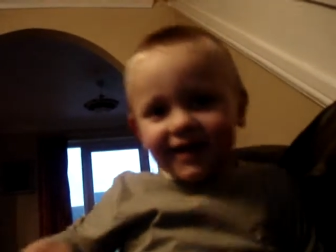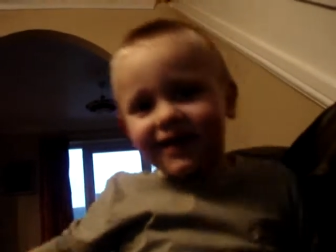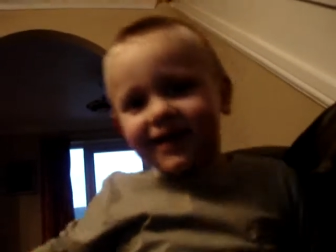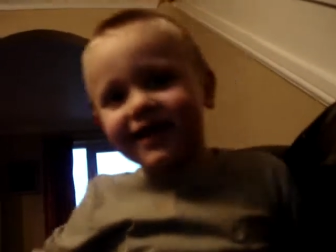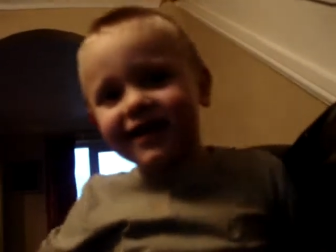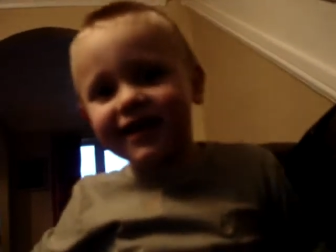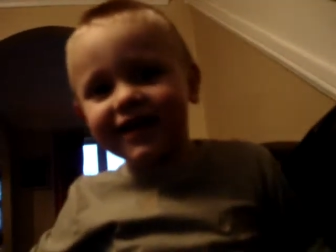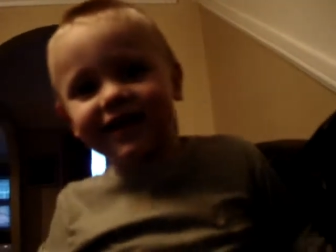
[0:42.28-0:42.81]

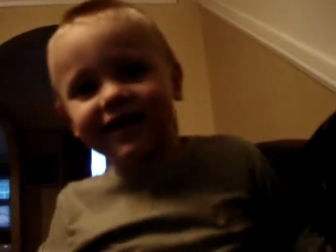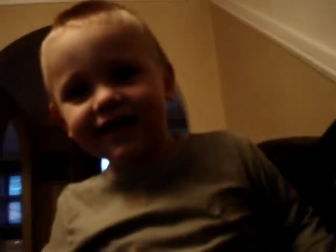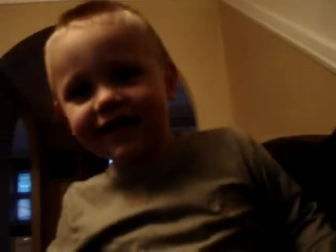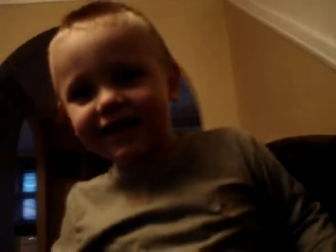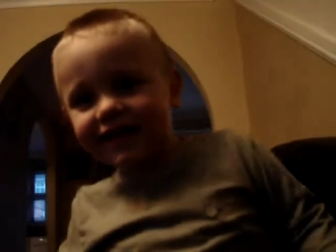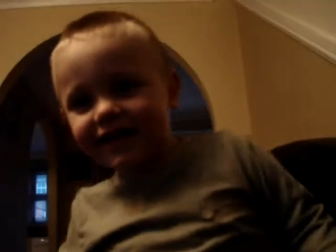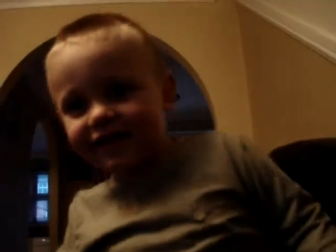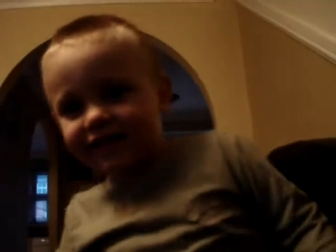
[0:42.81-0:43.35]
What did he do?
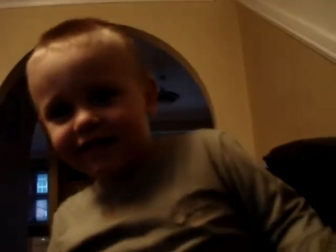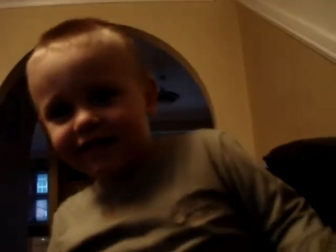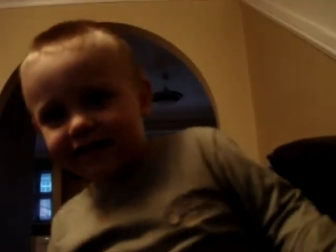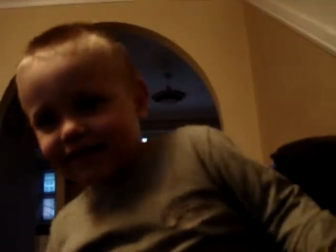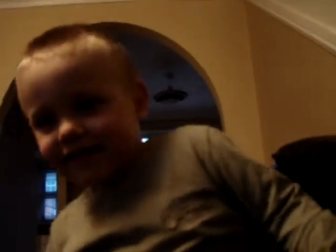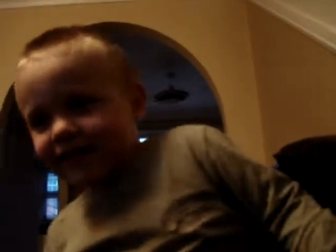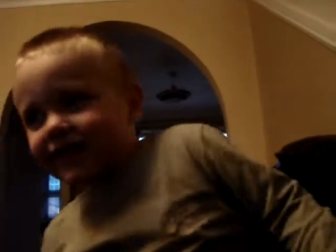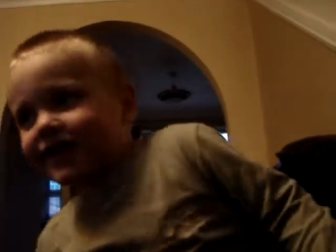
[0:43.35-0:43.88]

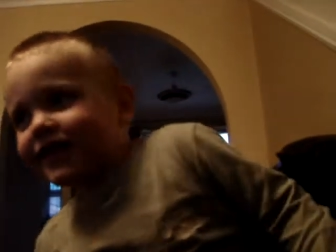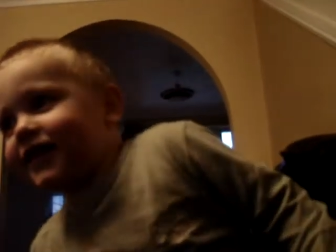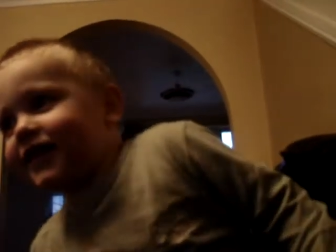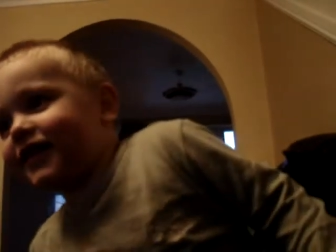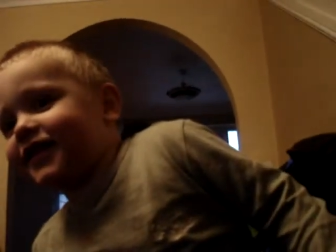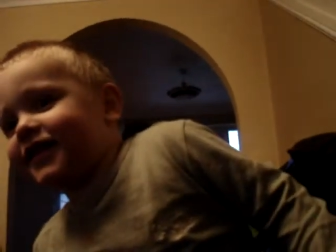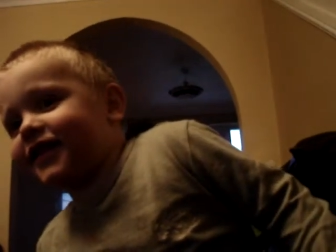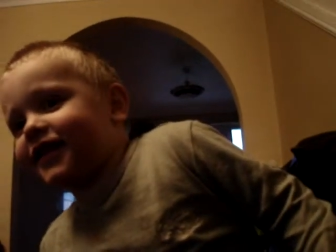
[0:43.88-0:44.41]

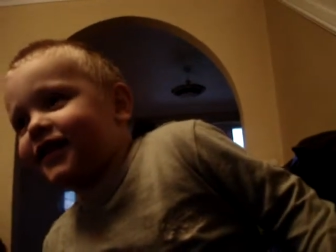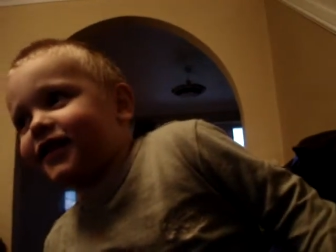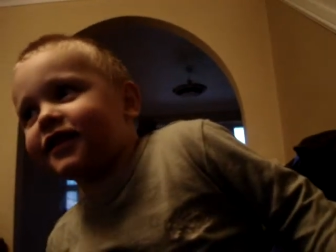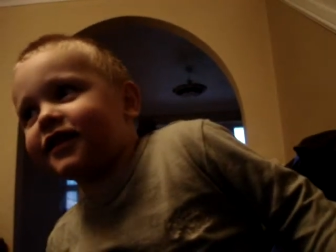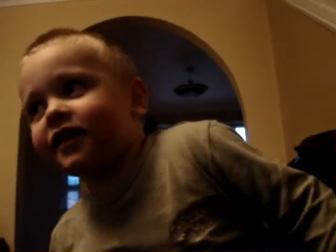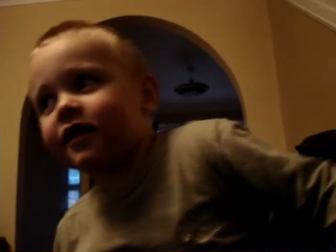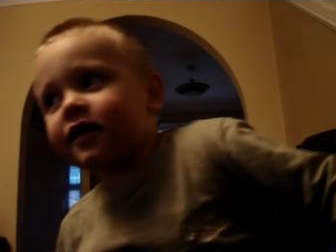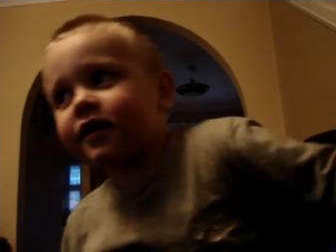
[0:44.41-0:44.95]
He
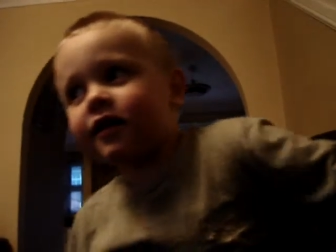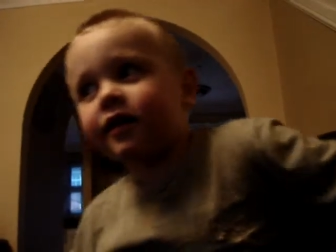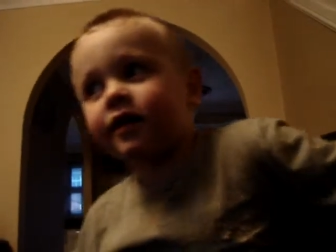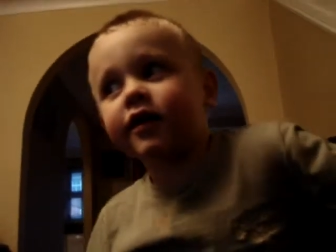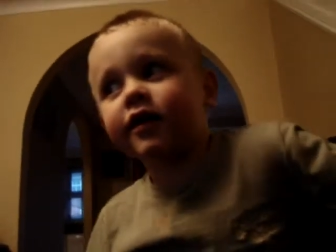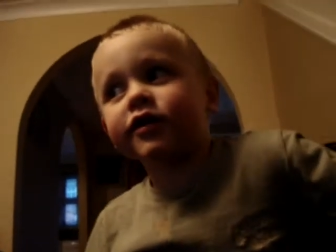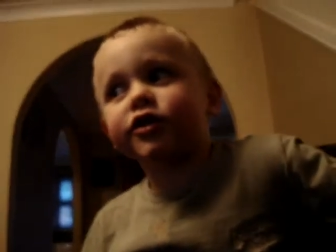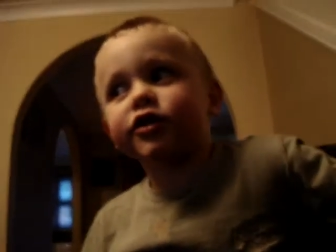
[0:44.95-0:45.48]
did
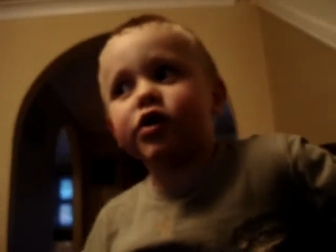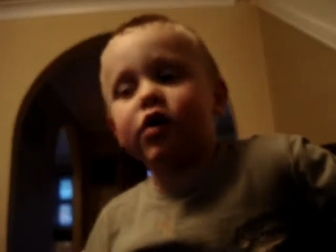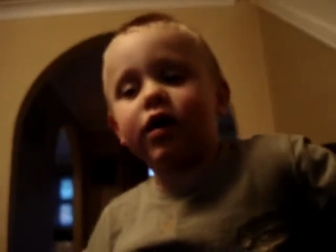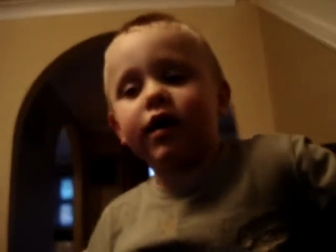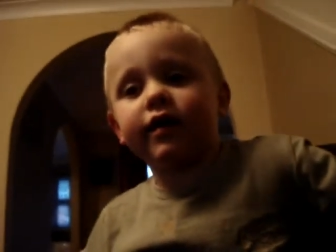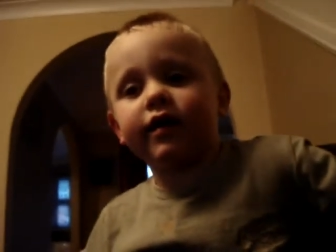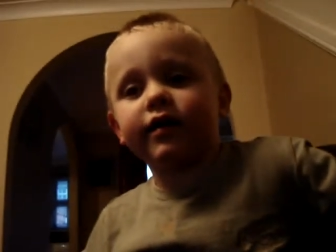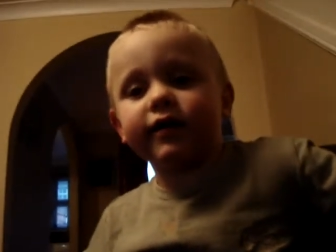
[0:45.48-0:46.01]

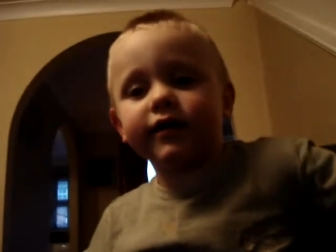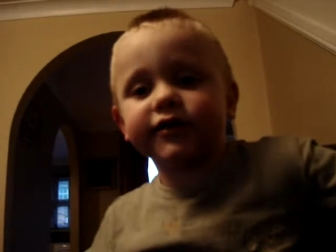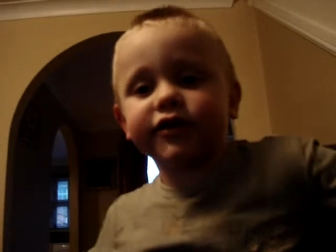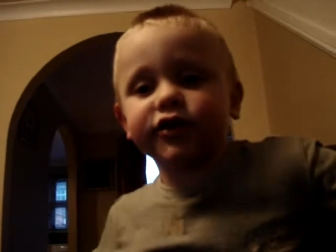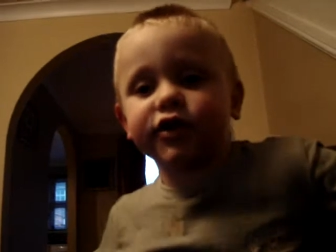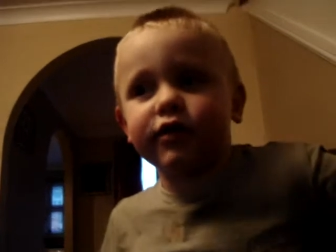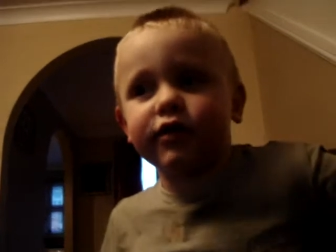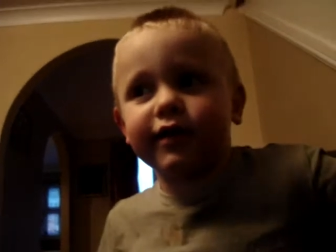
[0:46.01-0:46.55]
show,
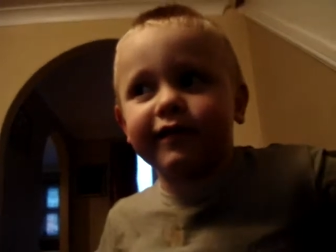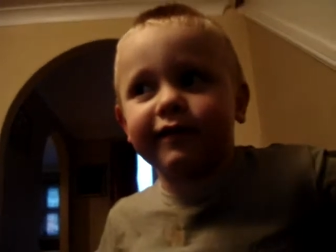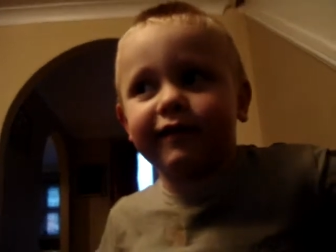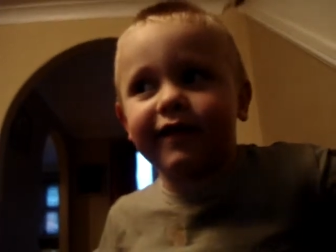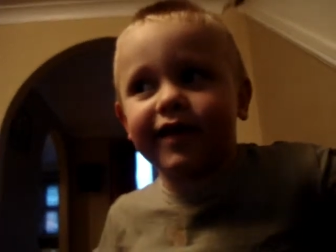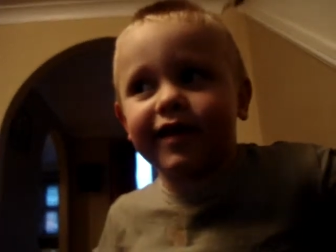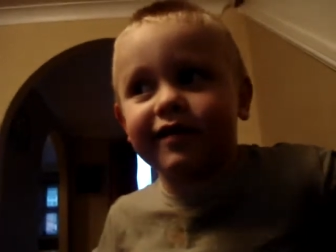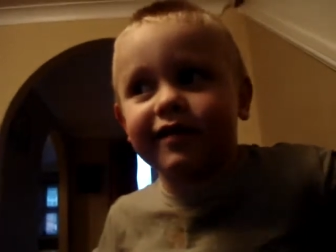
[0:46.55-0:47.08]
show his
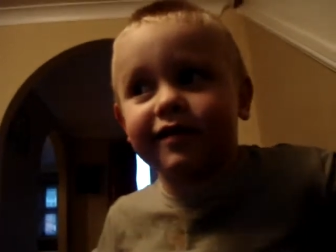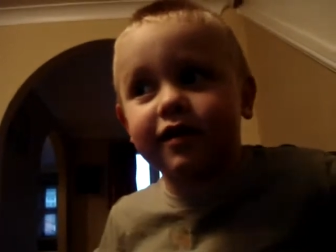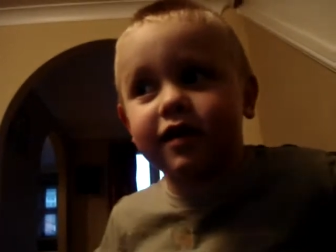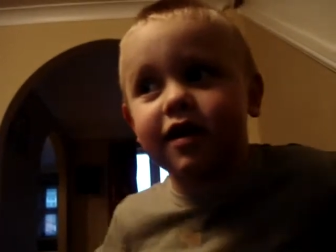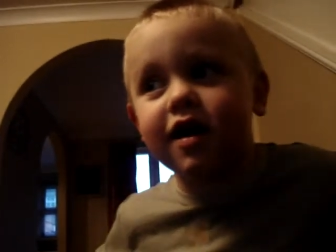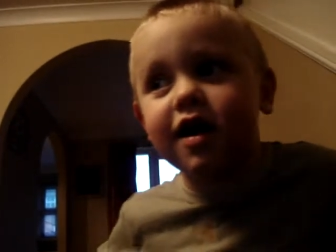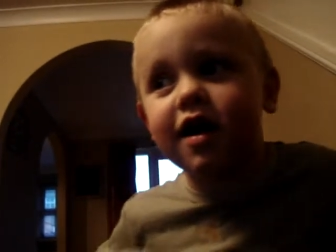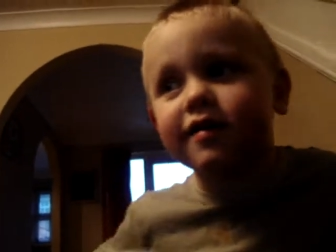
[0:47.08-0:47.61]
things to
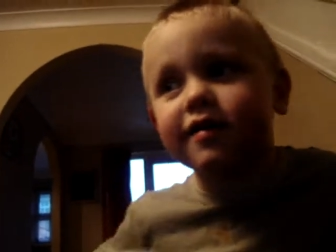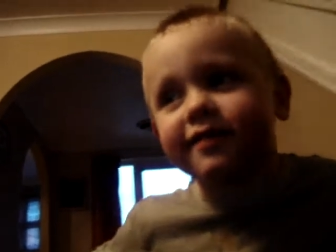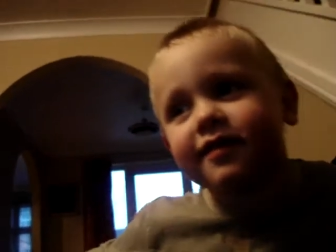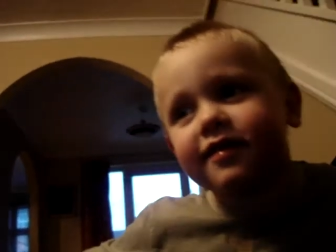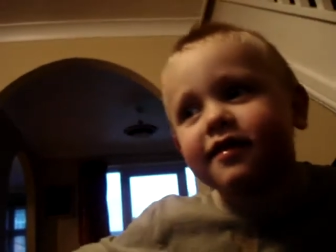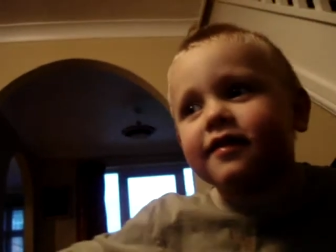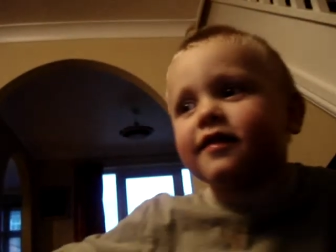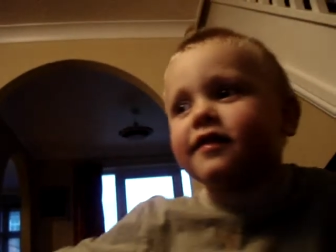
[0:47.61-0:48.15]

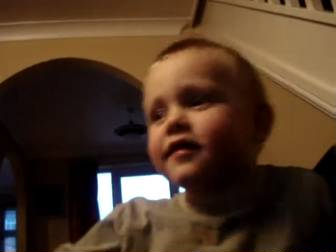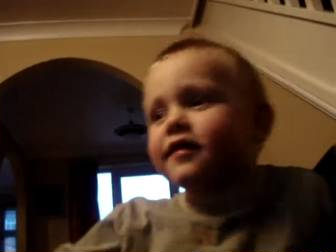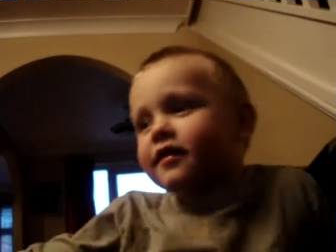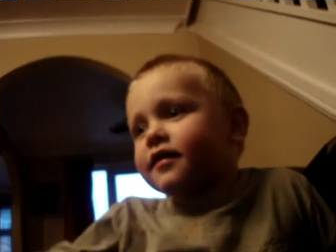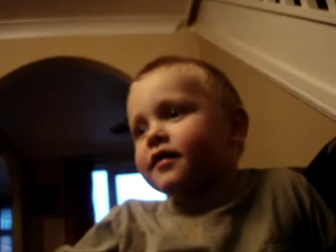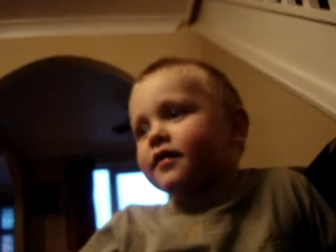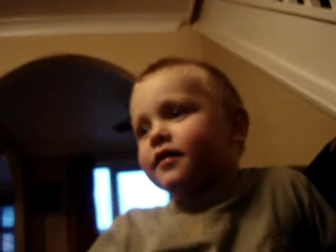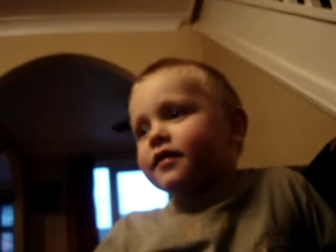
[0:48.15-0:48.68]
us.
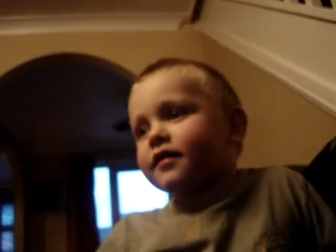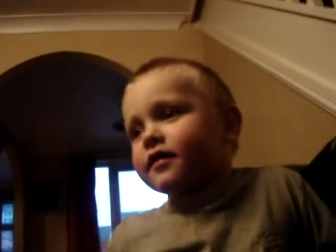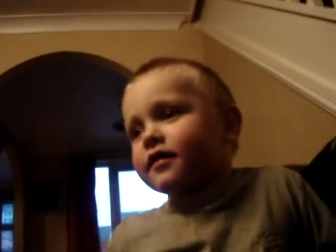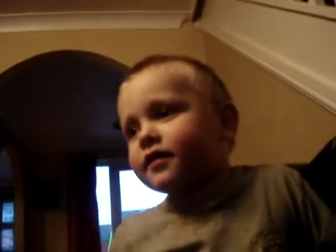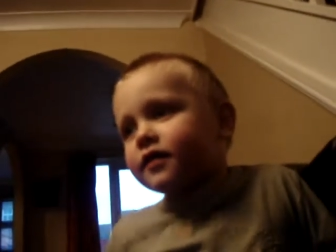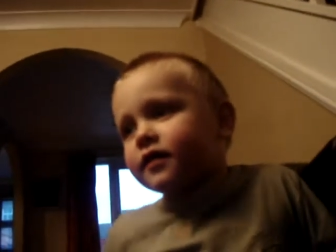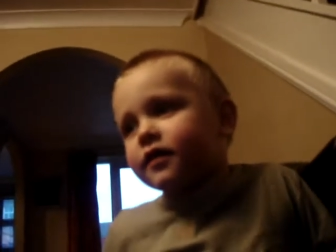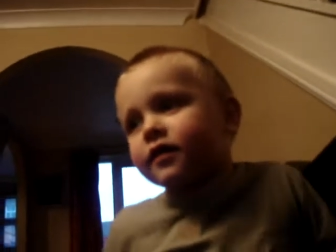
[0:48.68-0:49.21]

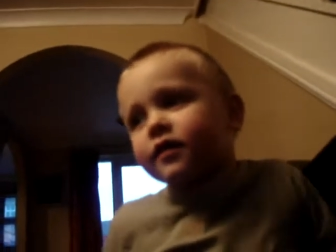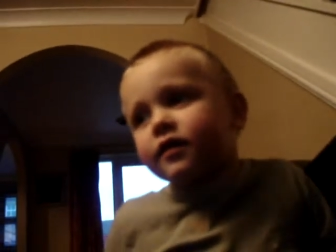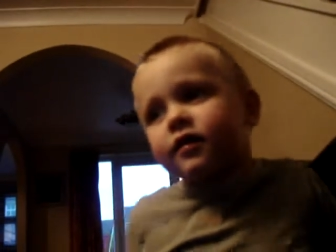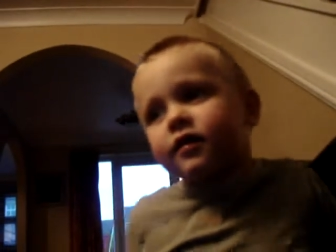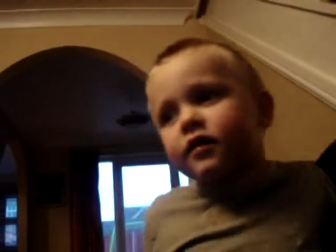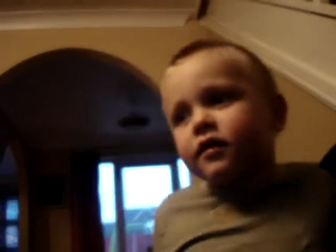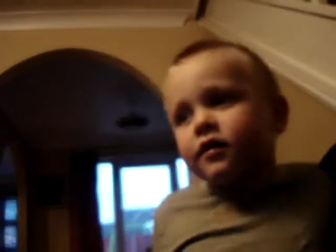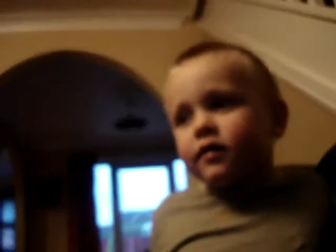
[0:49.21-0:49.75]
What
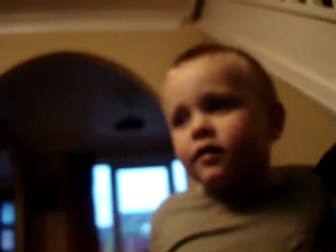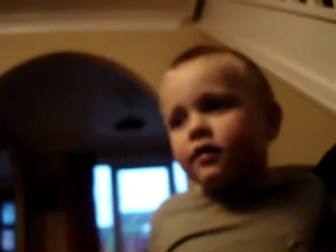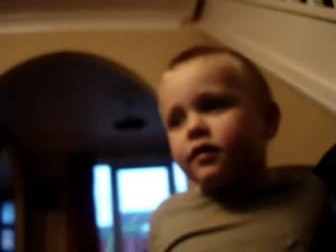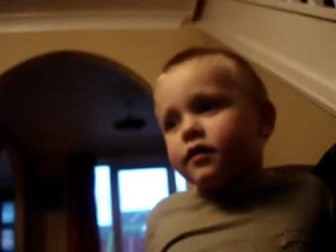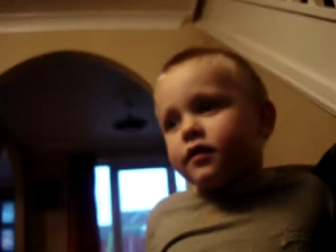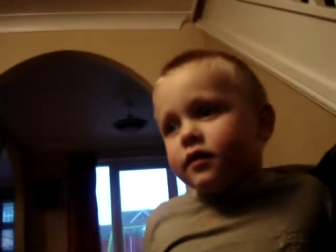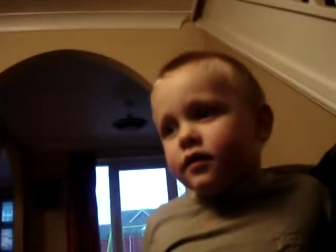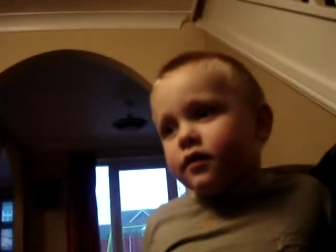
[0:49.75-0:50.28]
did he show you?